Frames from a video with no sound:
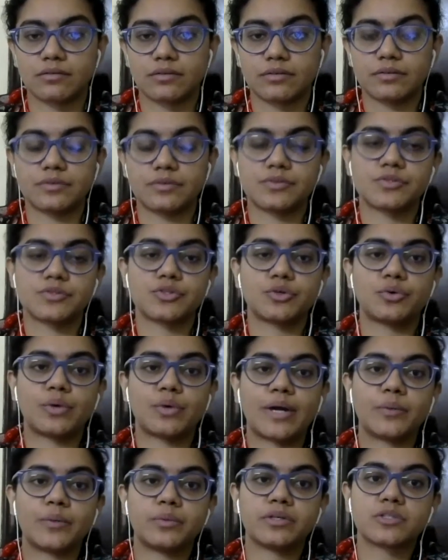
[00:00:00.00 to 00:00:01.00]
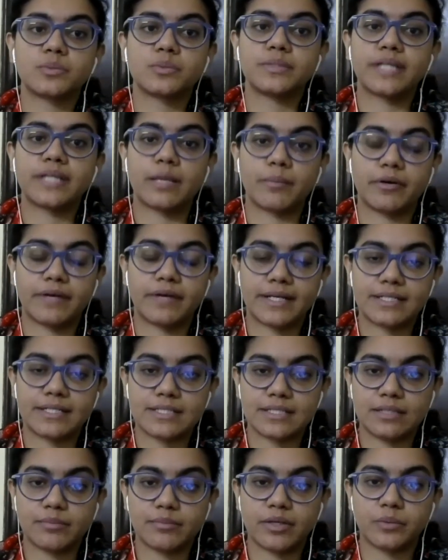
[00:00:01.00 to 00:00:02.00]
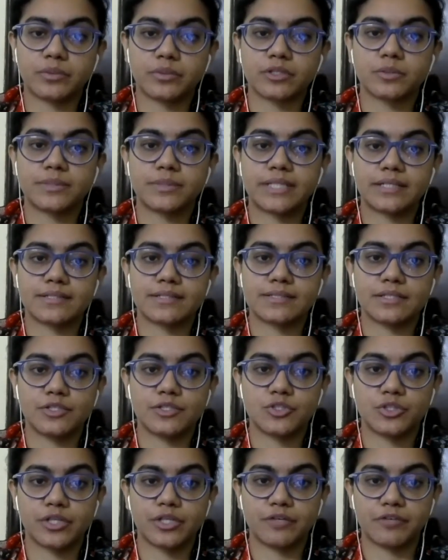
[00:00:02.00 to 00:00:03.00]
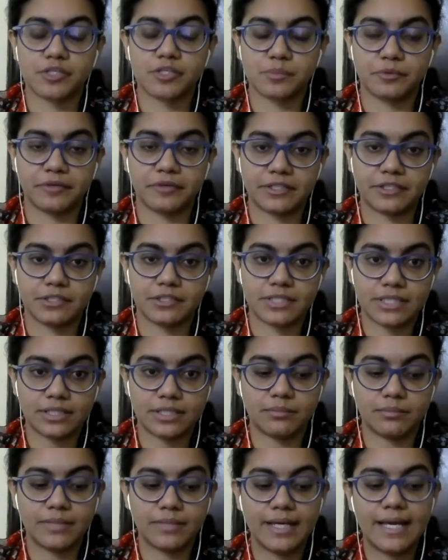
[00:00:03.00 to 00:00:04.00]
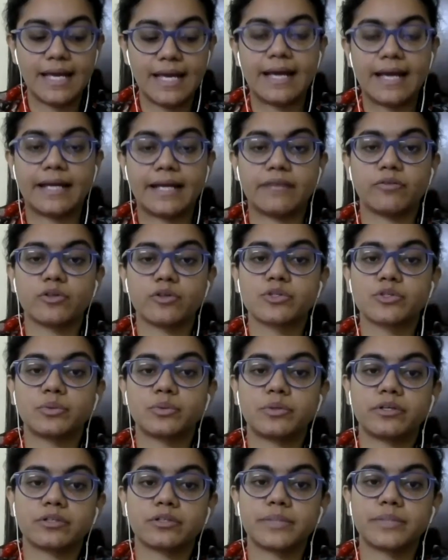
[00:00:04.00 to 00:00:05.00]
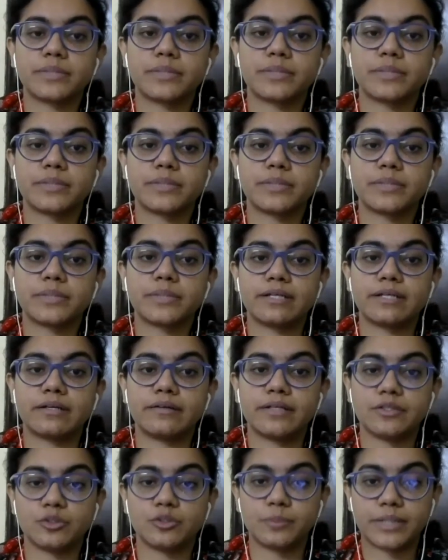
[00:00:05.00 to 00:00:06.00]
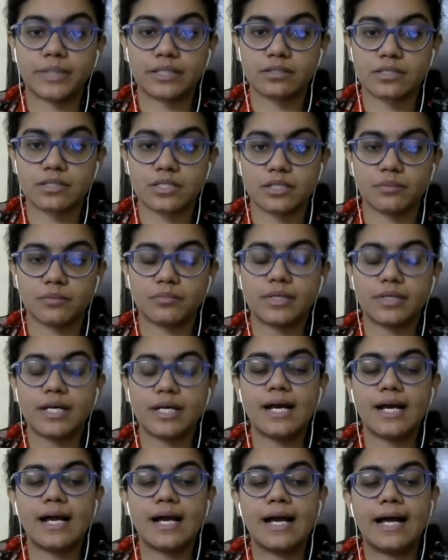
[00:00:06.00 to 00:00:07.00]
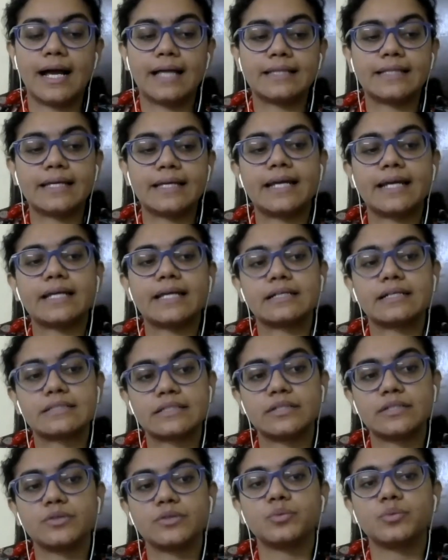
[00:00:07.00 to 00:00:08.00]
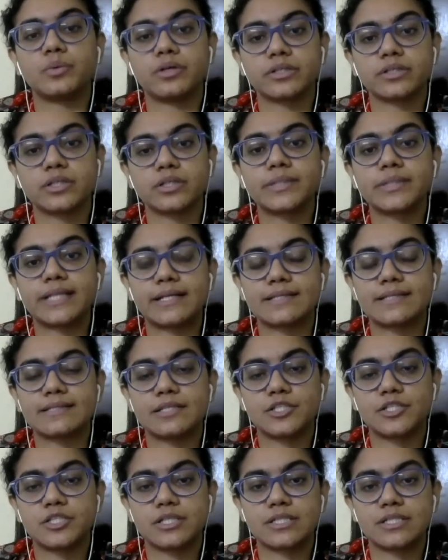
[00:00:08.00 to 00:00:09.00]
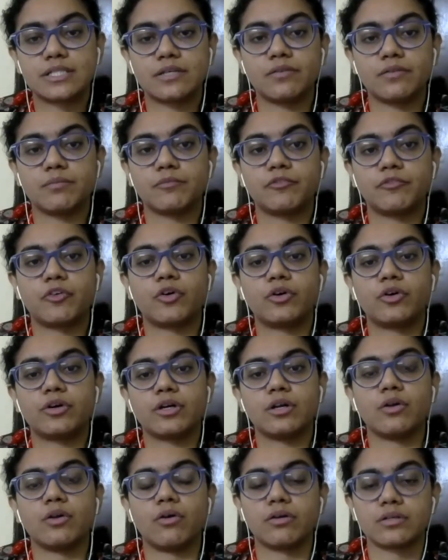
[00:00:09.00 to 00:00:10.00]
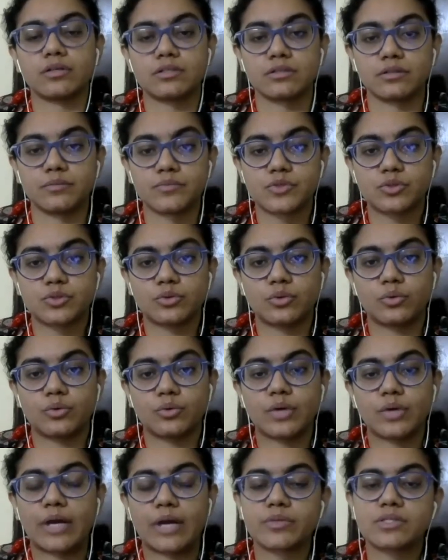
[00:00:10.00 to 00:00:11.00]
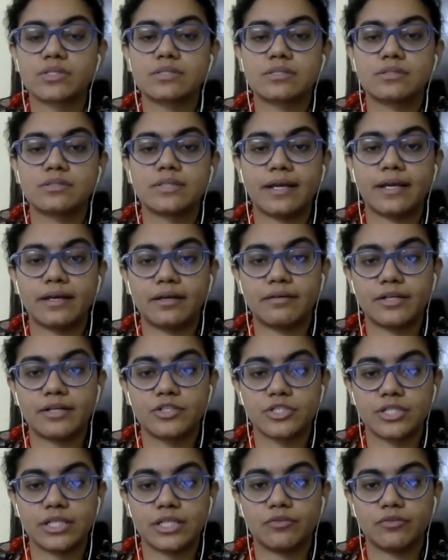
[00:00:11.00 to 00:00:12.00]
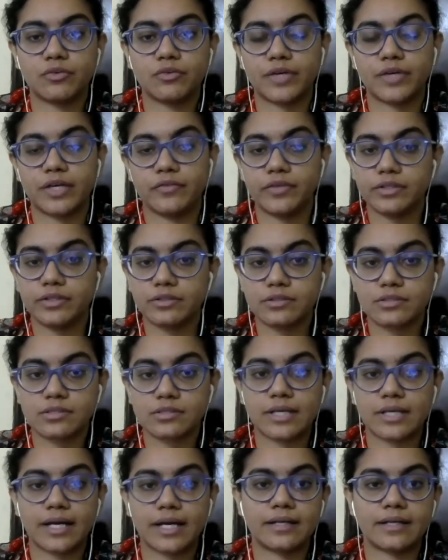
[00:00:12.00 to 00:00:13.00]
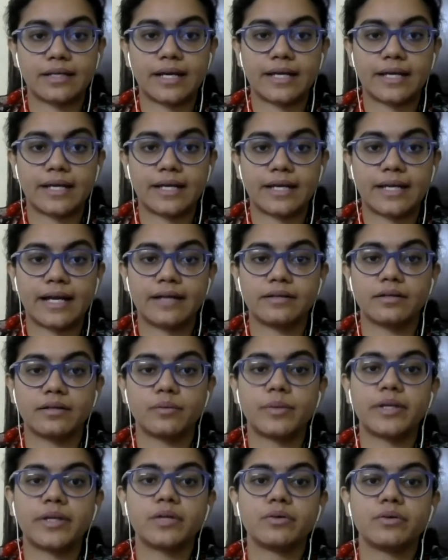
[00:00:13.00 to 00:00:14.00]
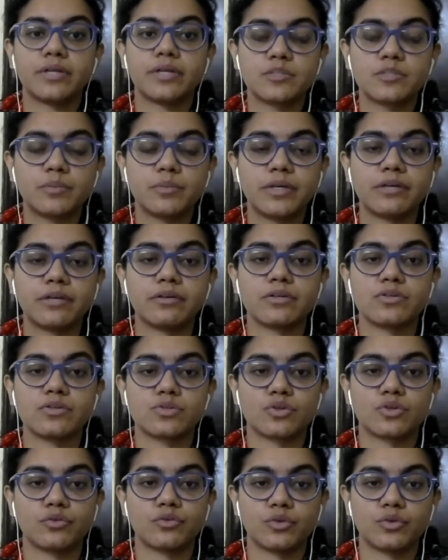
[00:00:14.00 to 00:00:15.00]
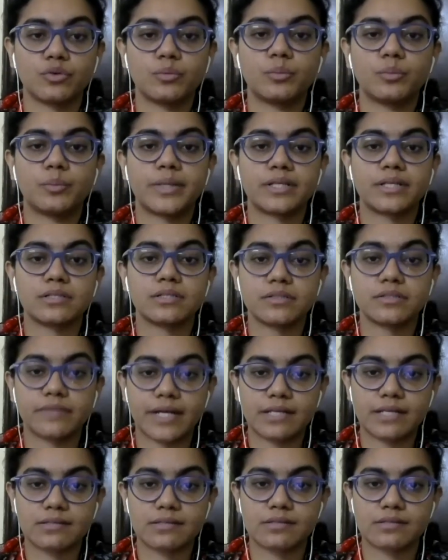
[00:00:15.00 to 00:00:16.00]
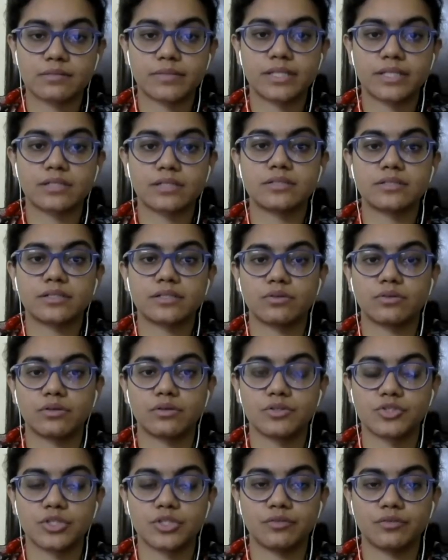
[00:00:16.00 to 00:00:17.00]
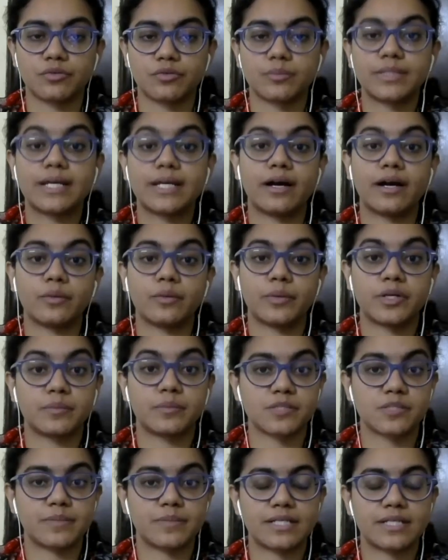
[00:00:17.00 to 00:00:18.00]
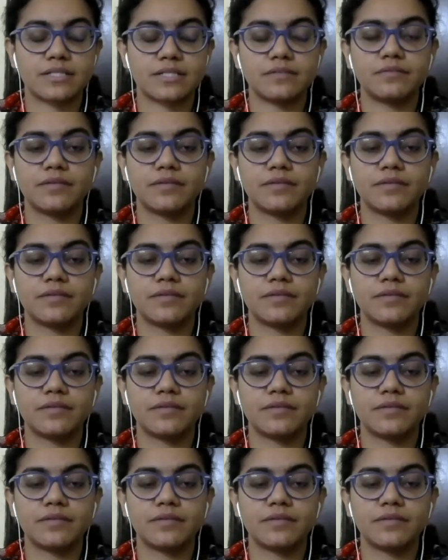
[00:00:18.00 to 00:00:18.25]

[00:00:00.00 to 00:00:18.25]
So I worked with MRI team, I worked with anesthesia and respiratory team, and I've also worked with their incubators team. And then I continued working with anesthesia team for a long term. So I was there at GE for 5 years, and I had a very good experience of medical devices and medical technology from the hardware perspective.